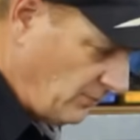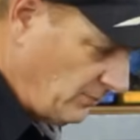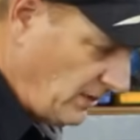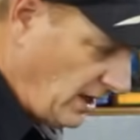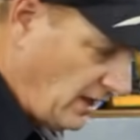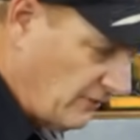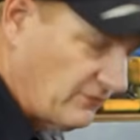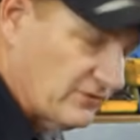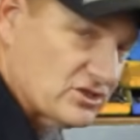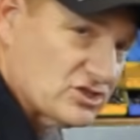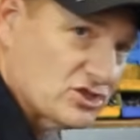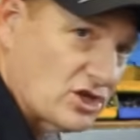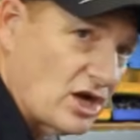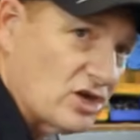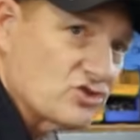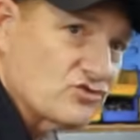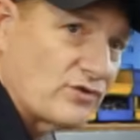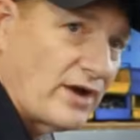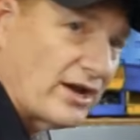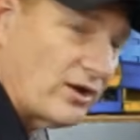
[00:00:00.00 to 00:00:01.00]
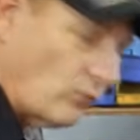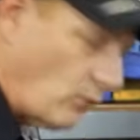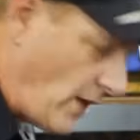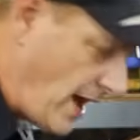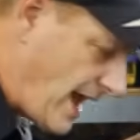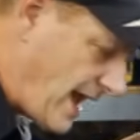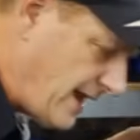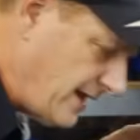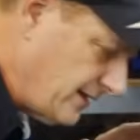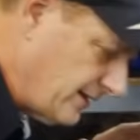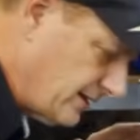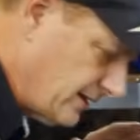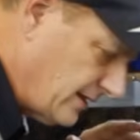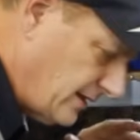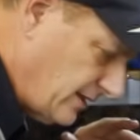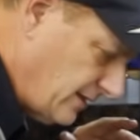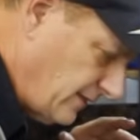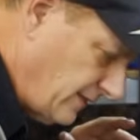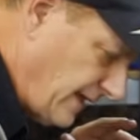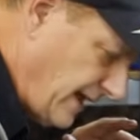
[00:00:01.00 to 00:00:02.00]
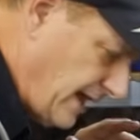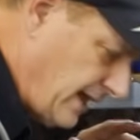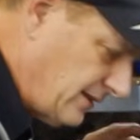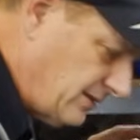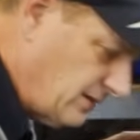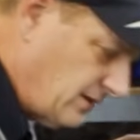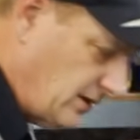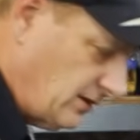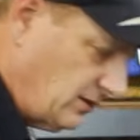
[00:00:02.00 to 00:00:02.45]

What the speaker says: If it starts right away, then